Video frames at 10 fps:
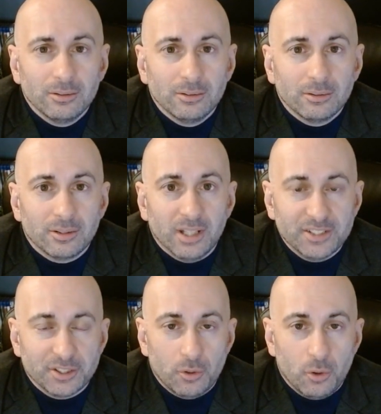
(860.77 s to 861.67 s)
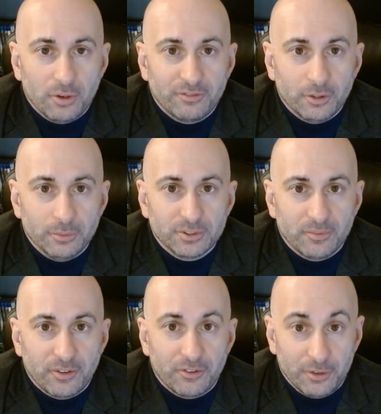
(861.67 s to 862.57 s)
classic horror films
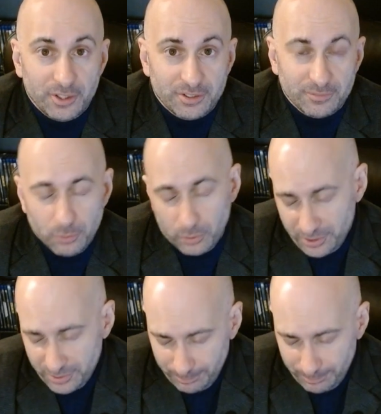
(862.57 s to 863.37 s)
from the 30s and 40s.